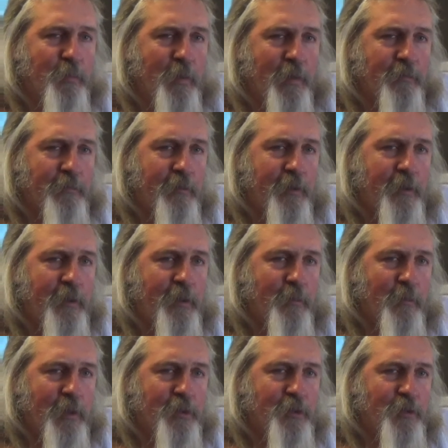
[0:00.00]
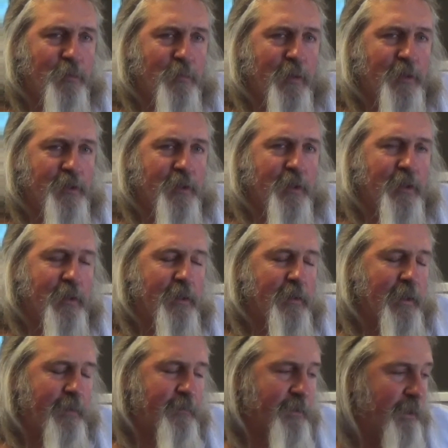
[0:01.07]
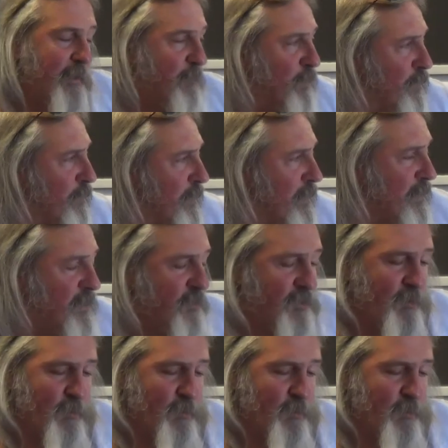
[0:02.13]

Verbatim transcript: Winfrey, you watched too much uh, Lifetime movies,